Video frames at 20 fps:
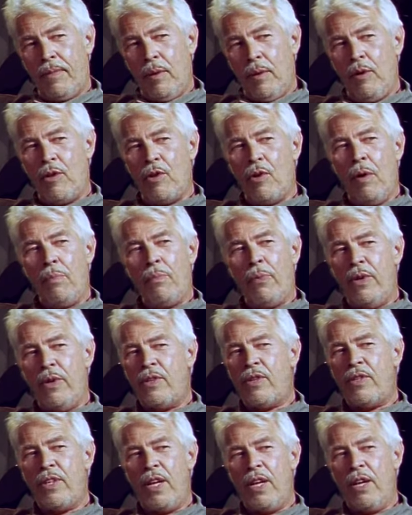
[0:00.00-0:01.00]
a
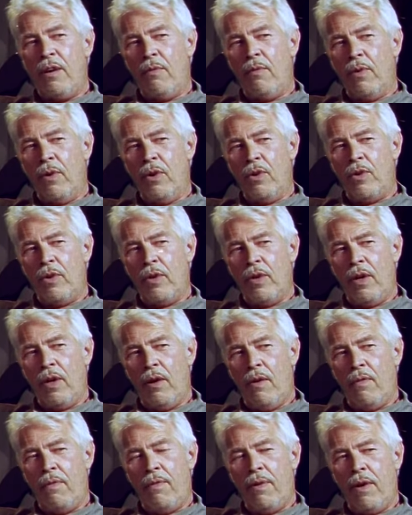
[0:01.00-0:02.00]
pristine version
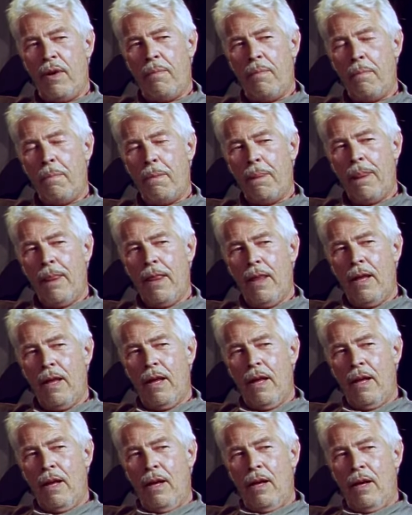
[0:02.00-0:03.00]
of
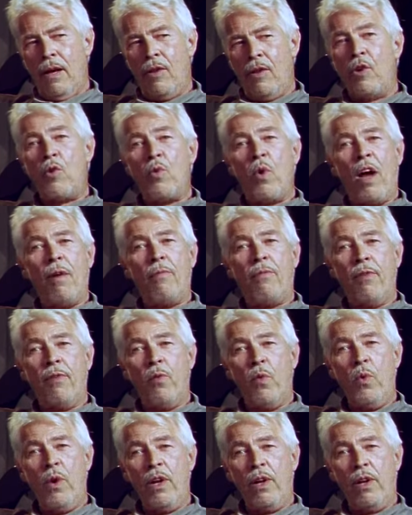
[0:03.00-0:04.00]
The Triumph
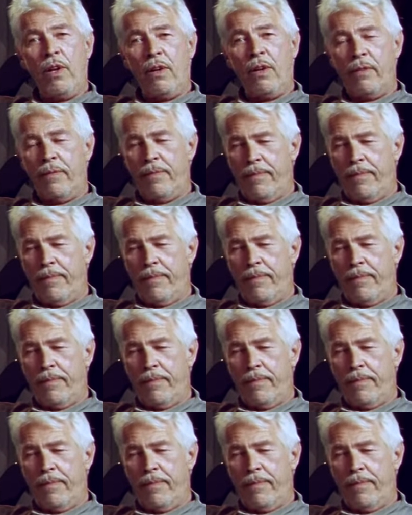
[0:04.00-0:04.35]
of Will.